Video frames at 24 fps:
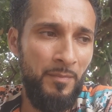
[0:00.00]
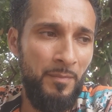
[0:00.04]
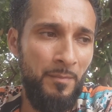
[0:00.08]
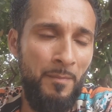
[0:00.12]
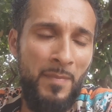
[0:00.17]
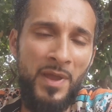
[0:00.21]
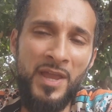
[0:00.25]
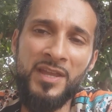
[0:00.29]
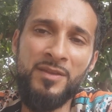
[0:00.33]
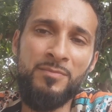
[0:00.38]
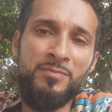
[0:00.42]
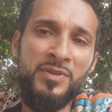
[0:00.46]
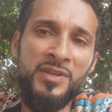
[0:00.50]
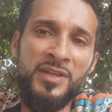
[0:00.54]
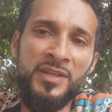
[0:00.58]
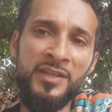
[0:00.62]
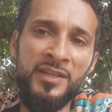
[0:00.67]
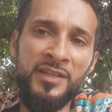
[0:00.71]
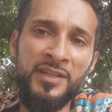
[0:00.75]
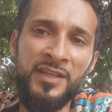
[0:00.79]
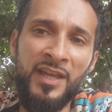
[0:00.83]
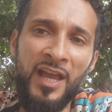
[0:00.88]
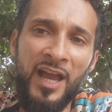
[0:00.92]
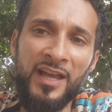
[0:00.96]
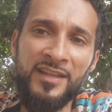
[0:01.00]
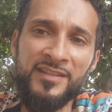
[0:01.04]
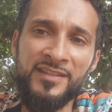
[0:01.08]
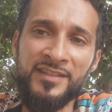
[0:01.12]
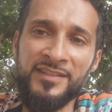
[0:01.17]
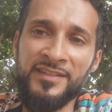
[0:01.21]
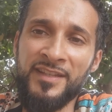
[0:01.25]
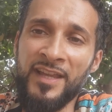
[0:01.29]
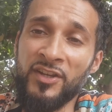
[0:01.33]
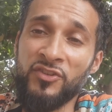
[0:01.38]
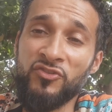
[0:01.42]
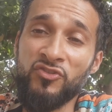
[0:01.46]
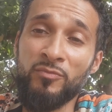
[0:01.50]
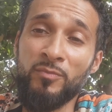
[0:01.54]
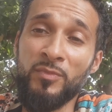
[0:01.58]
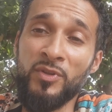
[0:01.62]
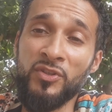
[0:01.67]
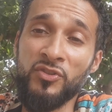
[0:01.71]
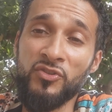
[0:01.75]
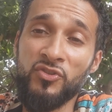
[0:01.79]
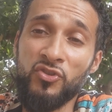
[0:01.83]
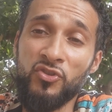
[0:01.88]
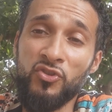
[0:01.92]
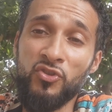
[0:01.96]
maybe has a
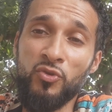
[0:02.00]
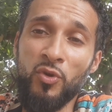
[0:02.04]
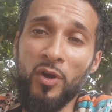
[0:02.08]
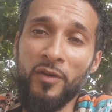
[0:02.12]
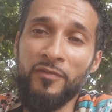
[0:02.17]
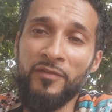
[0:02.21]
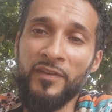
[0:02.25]
detriment too.